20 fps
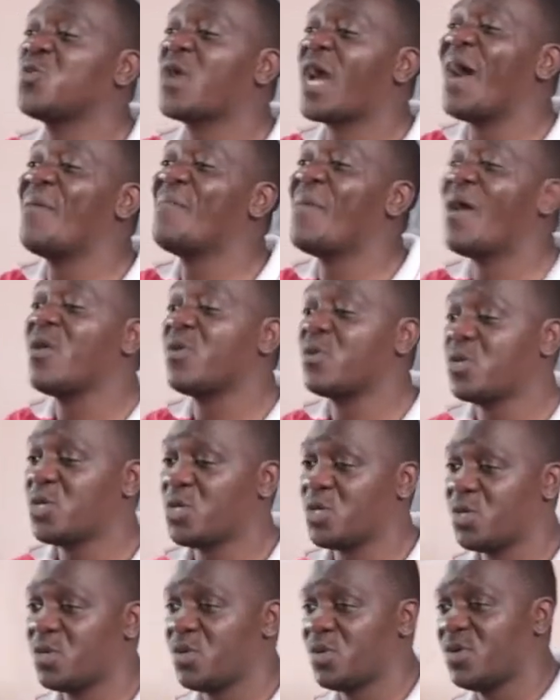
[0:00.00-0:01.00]
to come
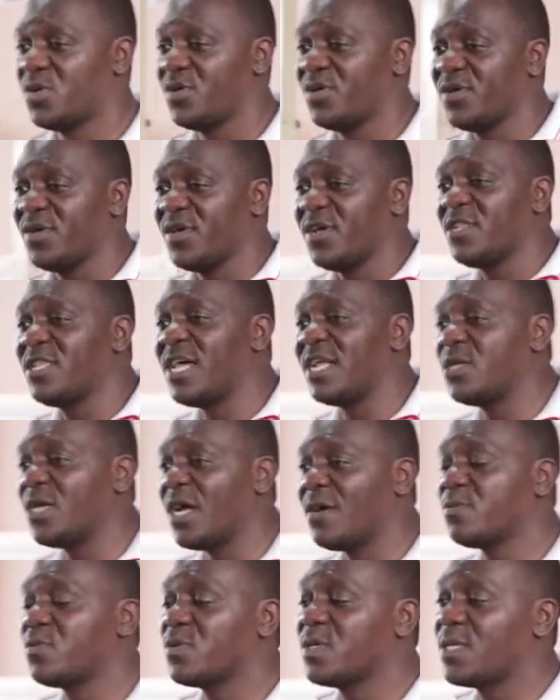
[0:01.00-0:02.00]
out. That you
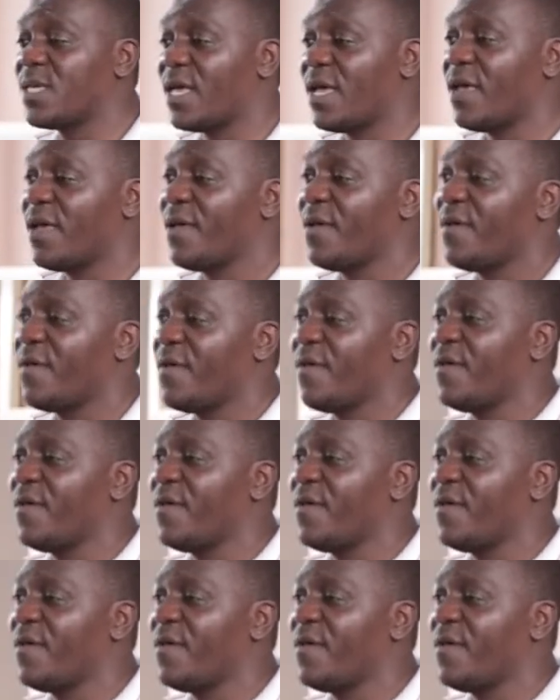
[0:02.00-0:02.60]
have to say,